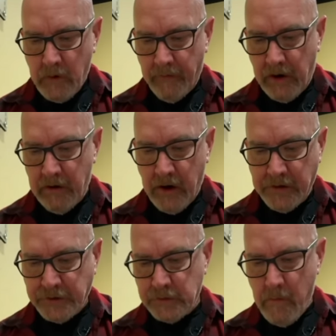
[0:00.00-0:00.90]
Very
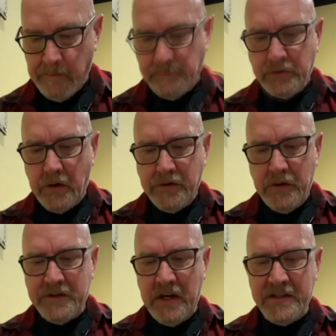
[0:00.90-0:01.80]
nice. It's
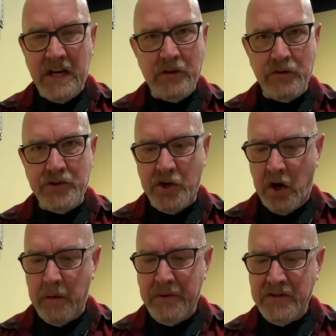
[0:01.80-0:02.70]
always nice to get those
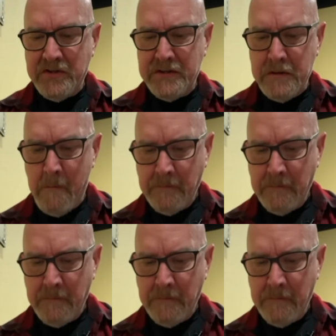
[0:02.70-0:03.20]
char pieces.